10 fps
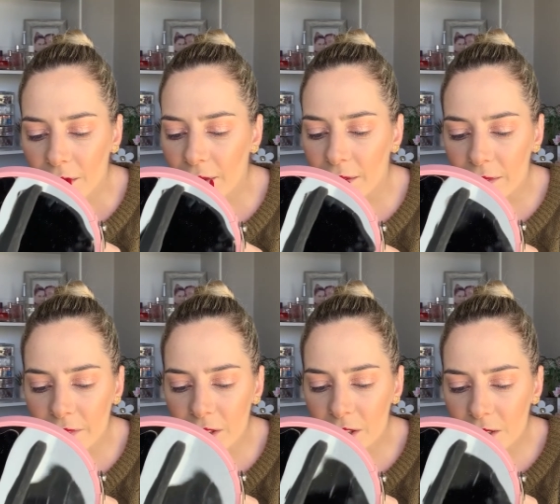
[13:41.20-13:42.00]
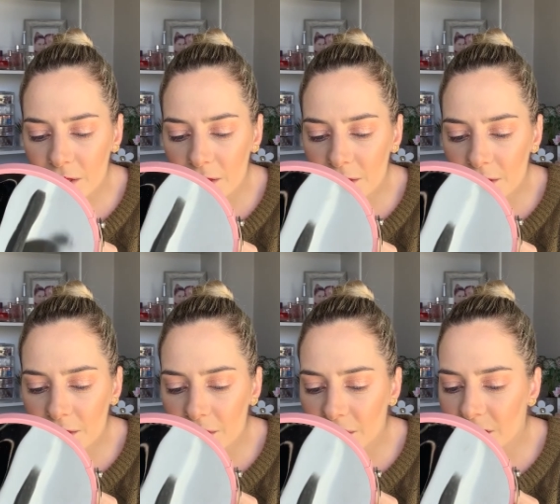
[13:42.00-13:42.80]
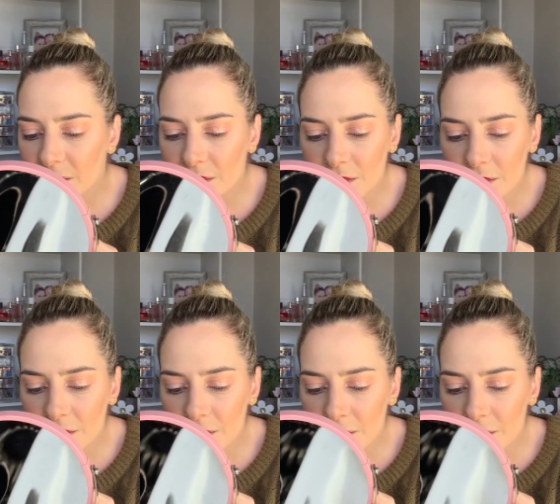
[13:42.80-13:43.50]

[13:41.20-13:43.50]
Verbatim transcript: Okay, let me shut up and guys do.